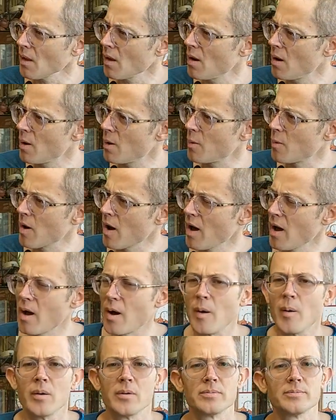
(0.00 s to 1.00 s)

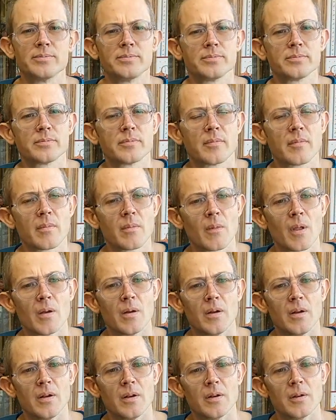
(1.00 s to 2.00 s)
wow.
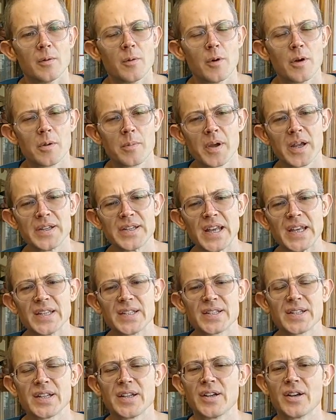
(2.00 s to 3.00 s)
What am I
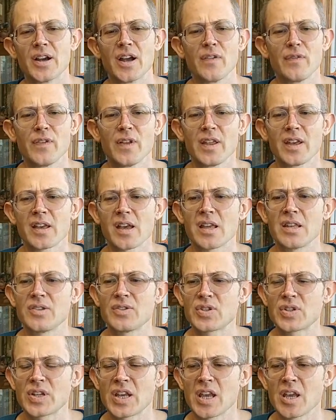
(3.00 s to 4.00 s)
tasting here? I feel like I
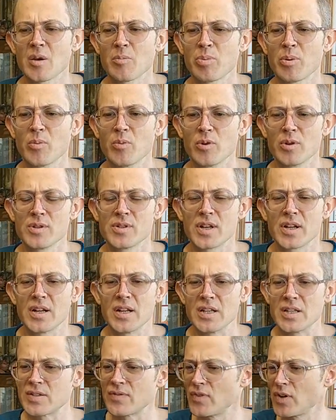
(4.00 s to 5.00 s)
just can't put words
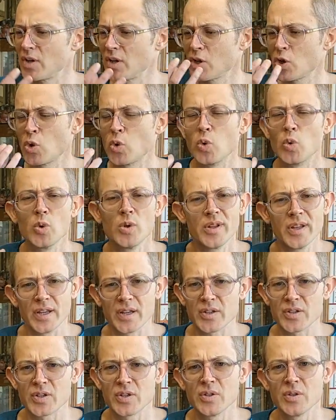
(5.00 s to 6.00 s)
on it. It's very
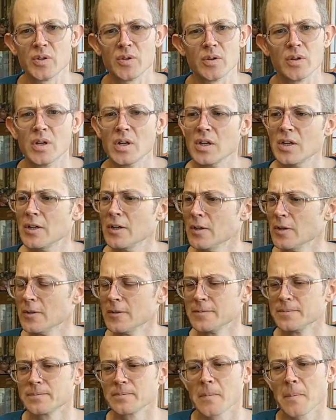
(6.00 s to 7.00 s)
cooling, too.
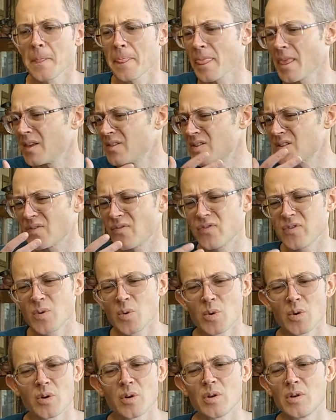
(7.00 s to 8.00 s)
It's
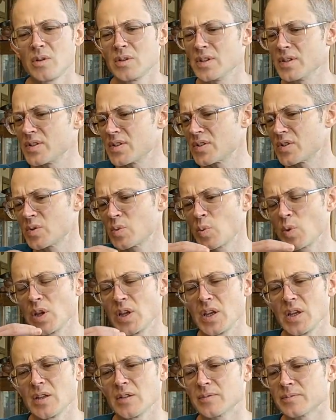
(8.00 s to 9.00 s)
floral, it's
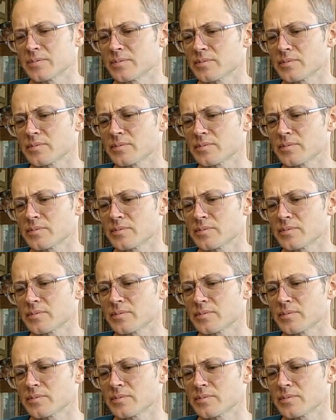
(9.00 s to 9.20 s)
sweet,